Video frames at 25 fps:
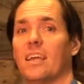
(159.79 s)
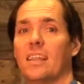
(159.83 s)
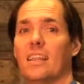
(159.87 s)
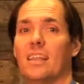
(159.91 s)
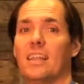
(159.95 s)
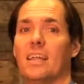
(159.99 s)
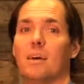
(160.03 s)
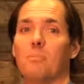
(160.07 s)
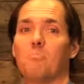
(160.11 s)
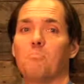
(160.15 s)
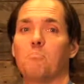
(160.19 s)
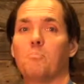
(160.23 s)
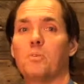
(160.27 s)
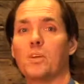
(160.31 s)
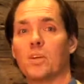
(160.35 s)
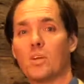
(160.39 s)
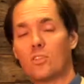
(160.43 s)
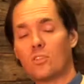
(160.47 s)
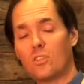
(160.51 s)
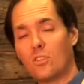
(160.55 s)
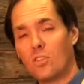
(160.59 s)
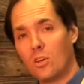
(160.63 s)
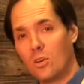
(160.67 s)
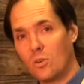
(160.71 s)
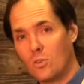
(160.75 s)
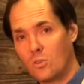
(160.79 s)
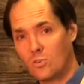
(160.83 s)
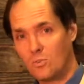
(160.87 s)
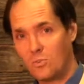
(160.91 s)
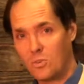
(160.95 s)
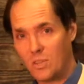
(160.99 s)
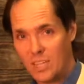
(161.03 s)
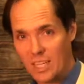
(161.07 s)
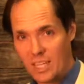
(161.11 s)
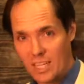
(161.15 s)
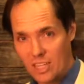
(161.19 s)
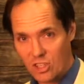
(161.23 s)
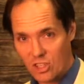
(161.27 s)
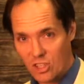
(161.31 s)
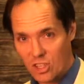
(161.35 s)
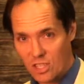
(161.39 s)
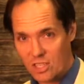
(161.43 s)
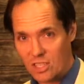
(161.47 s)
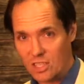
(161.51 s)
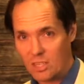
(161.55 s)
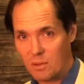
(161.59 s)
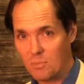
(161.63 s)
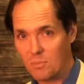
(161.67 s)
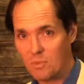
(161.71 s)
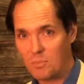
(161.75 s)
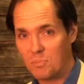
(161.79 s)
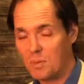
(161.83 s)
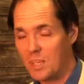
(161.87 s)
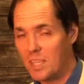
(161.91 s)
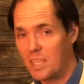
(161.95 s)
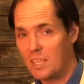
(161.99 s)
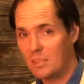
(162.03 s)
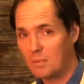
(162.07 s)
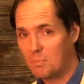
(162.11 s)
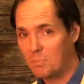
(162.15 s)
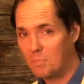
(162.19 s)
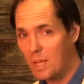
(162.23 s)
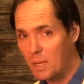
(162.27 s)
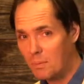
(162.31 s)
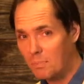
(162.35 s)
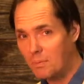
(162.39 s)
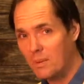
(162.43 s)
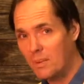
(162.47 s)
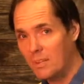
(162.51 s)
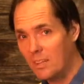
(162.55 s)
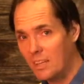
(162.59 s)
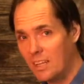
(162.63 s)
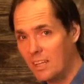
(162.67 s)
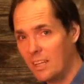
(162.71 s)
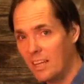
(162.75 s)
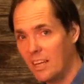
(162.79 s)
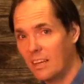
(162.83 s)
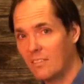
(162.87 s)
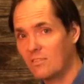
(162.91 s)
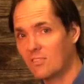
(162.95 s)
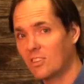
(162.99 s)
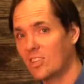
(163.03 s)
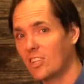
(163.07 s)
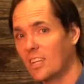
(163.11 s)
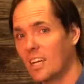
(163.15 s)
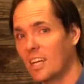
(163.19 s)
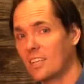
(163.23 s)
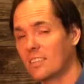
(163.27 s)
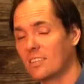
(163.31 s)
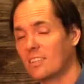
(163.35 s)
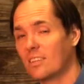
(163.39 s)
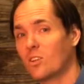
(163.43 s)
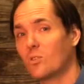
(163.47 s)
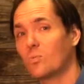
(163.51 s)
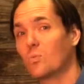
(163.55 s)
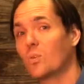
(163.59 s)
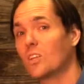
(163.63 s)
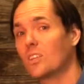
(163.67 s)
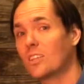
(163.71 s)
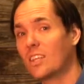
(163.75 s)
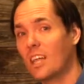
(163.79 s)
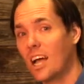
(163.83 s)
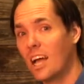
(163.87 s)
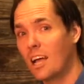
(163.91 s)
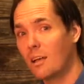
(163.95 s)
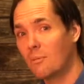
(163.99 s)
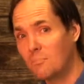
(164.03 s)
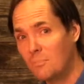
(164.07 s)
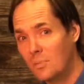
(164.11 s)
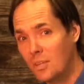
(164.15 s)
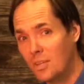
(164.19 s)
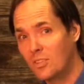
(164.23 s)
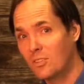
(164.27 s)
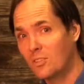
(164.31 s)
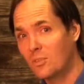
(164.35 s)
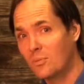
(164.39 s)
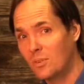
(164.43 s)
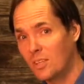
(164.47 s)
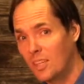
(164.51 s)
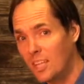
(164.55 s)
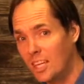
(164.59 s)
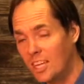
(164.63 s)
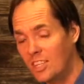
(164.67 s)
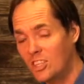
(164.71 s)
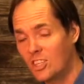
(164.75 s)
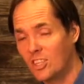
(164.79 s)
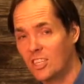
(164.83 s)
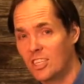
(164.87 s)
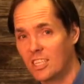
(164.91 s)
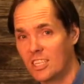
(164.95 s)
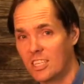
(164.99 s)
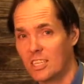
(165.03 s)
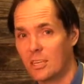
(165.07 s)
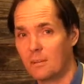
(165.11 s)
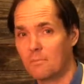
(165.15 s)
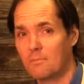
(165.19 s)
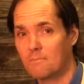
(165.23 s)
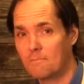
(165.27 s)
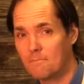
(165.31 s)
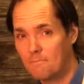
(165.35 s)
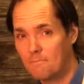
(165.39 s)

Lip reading: that build those relationships, because pay-per-click advertising will not build the relationship.